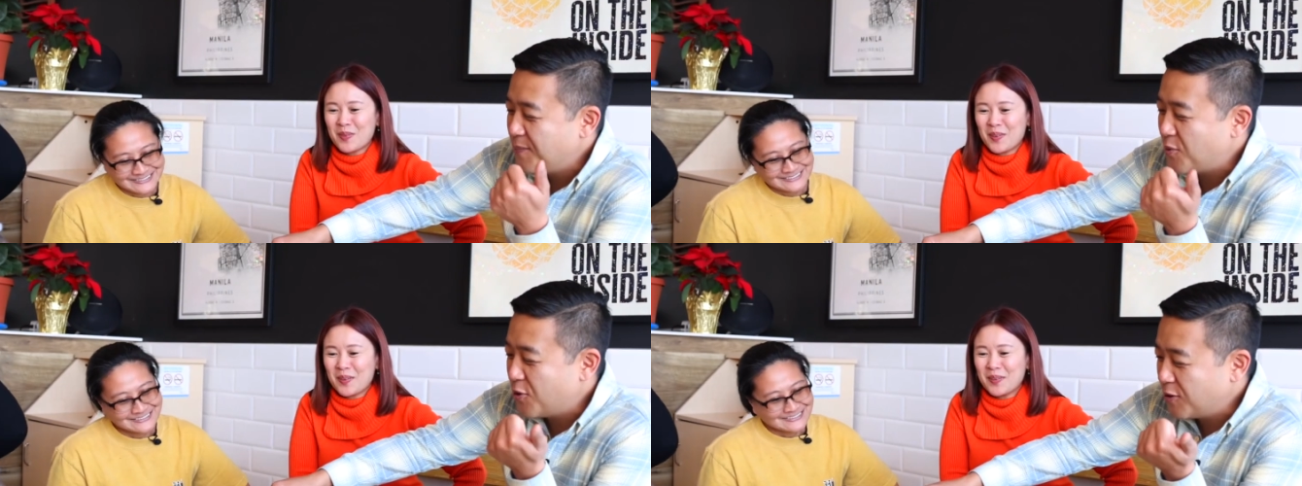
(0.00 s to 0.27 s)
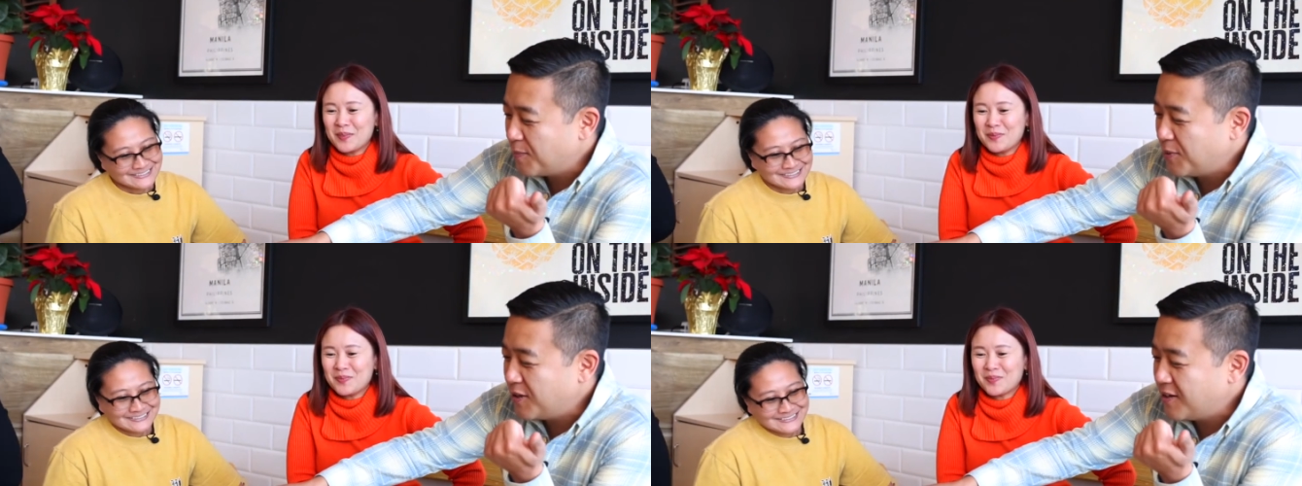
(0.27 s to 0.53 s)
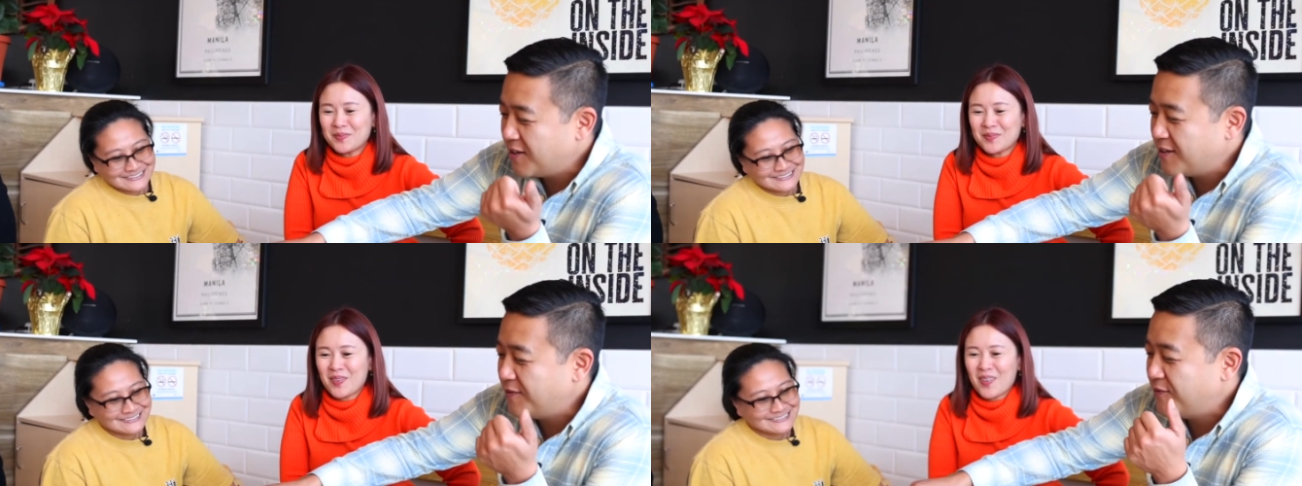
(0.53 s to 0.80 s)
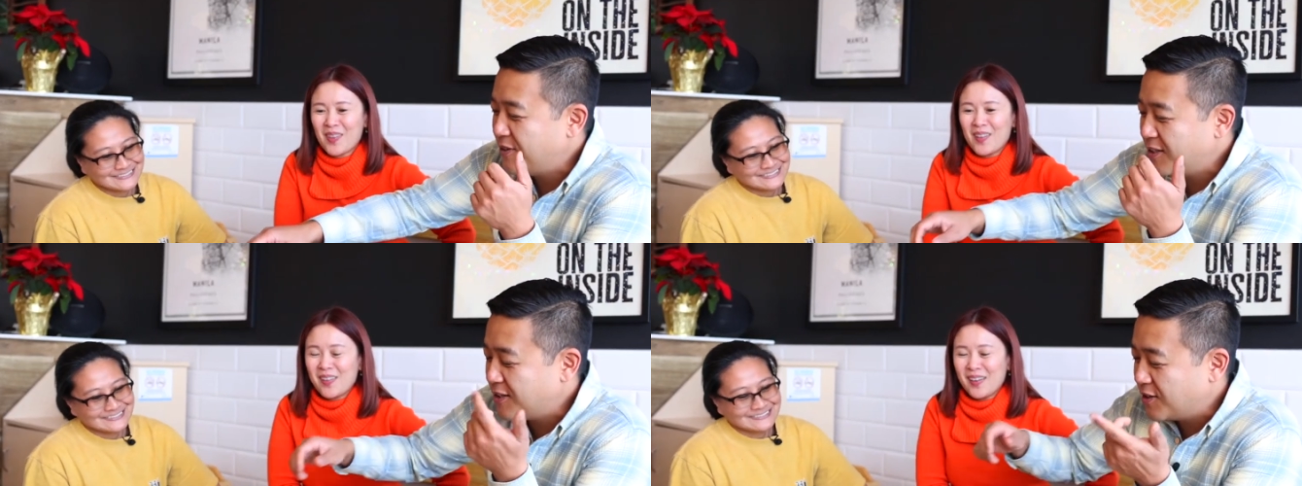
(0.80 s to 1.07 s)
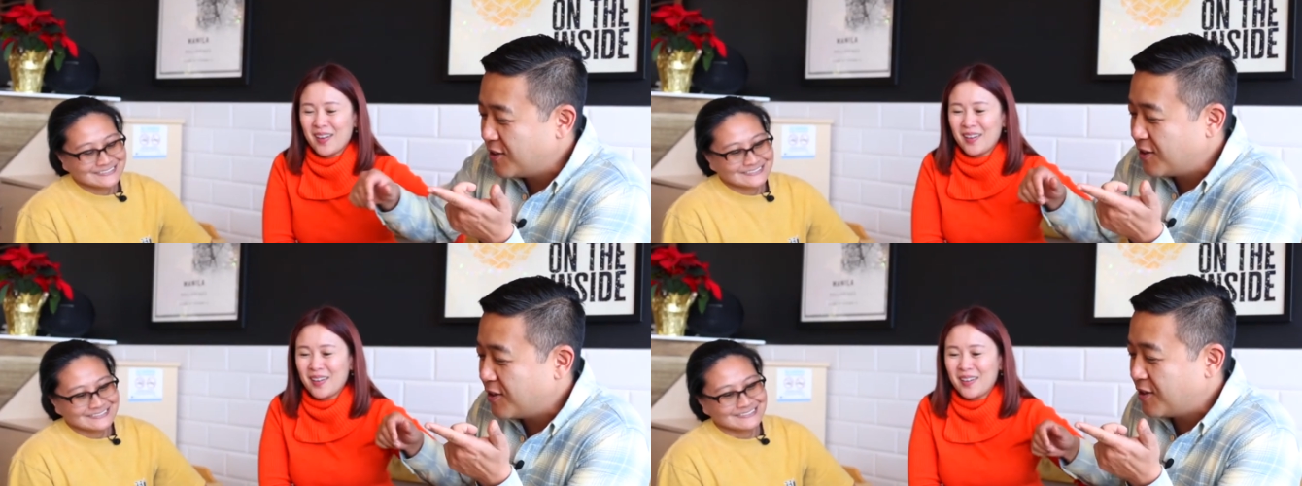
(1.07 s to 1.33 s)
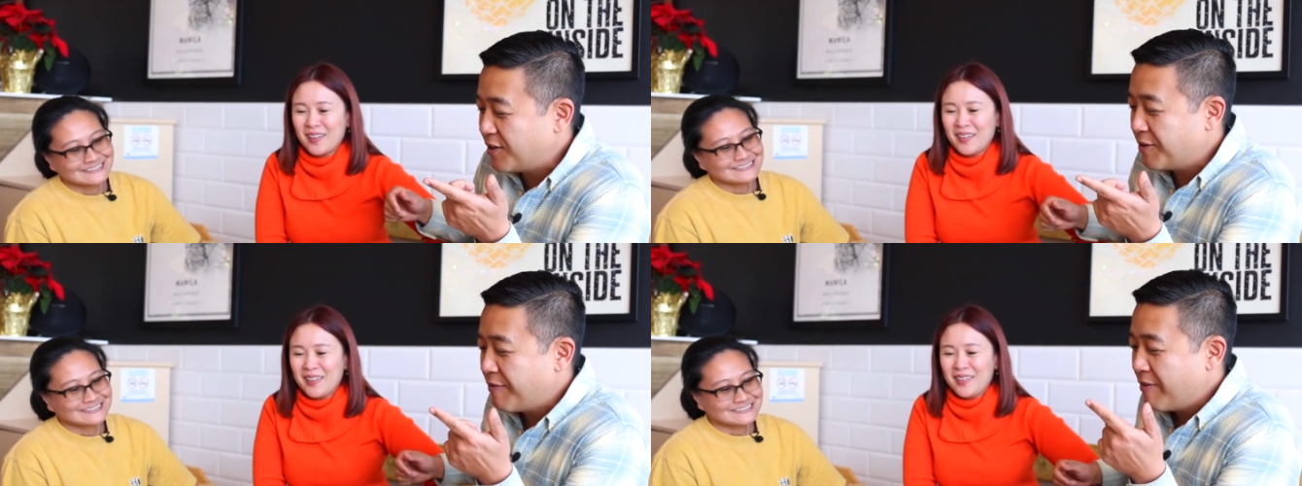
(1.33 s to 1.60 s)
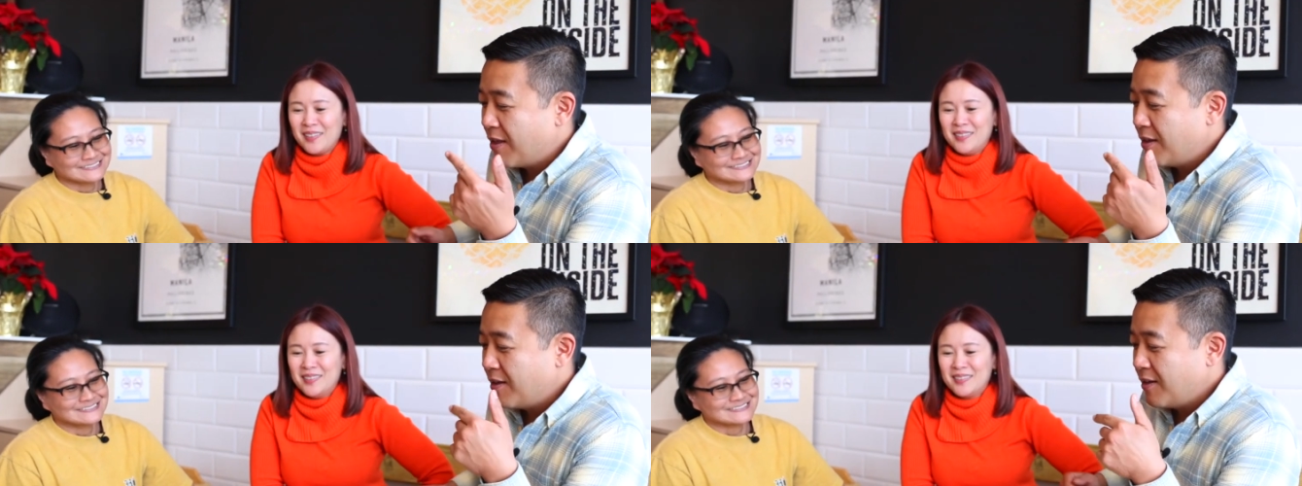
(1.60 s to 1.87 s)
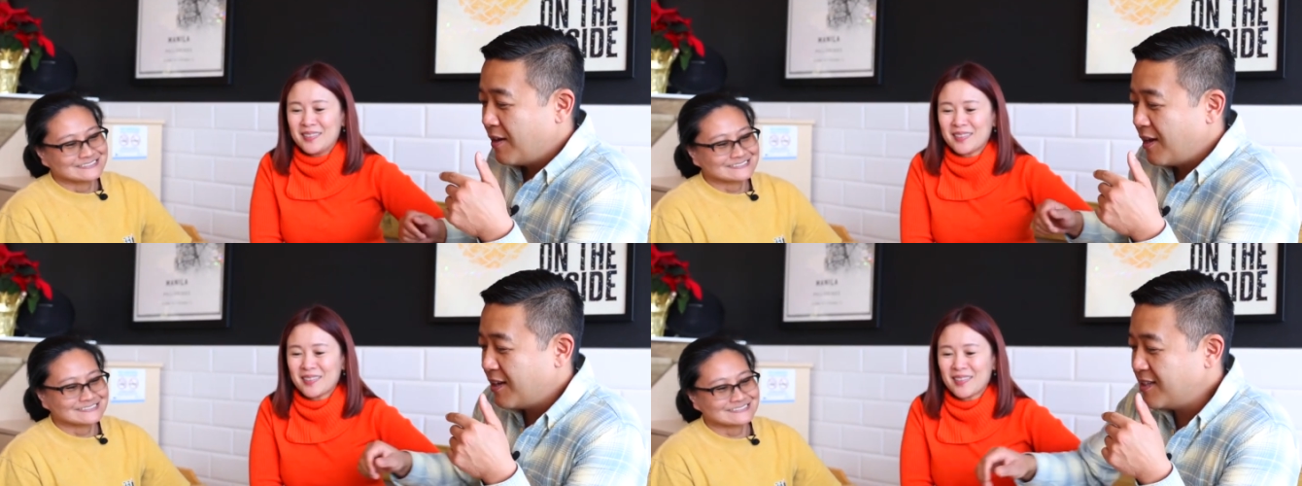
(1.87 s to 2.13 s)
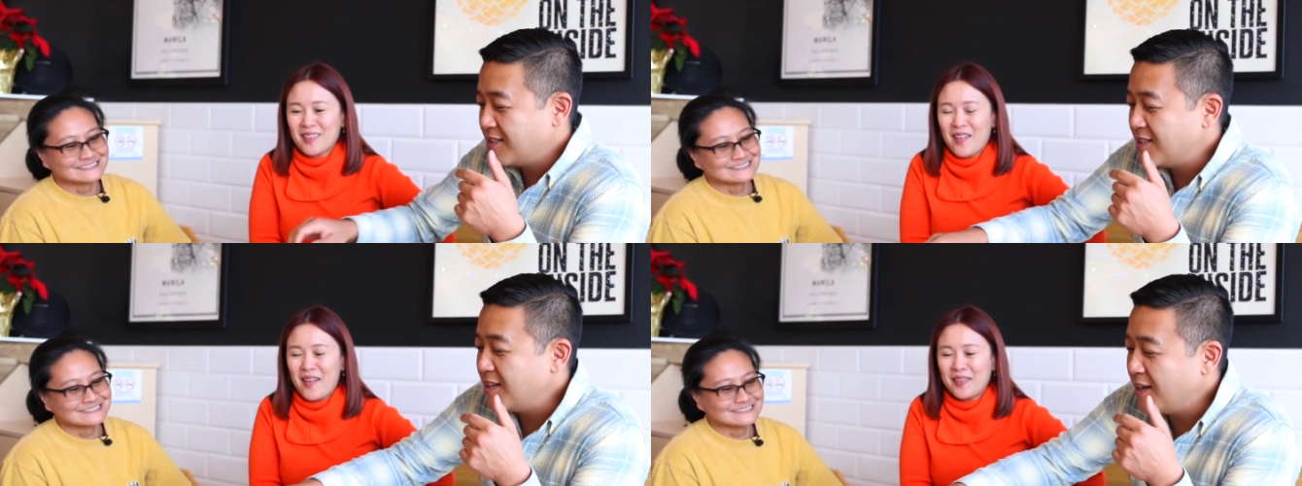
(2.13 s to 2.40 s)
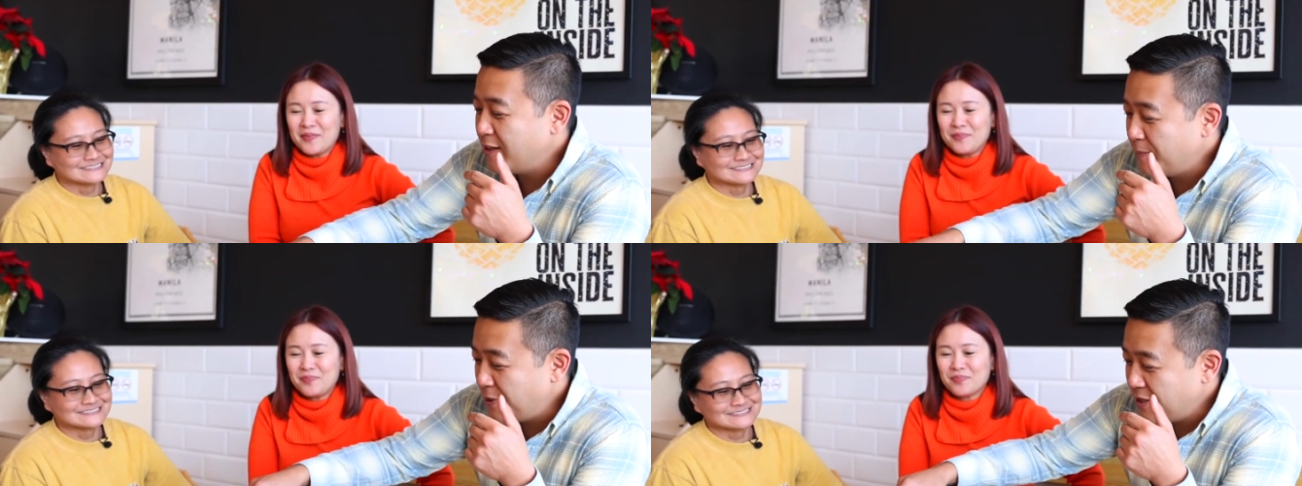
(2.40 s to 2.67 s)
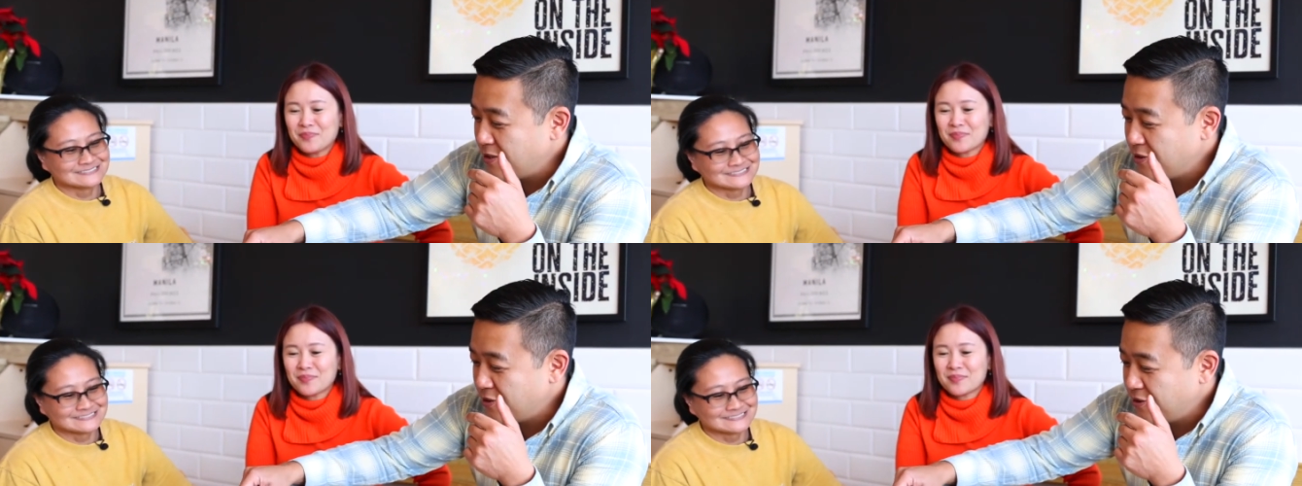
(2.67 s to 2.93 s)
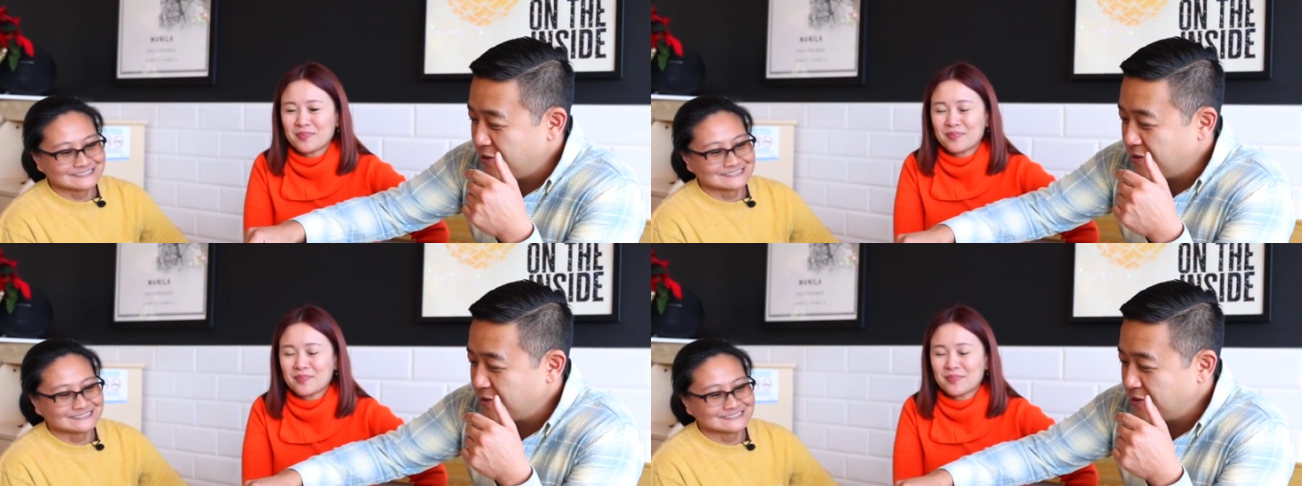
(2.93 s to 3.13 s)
Speaker 1: Pork blood, vinegar. I can see jalapeno.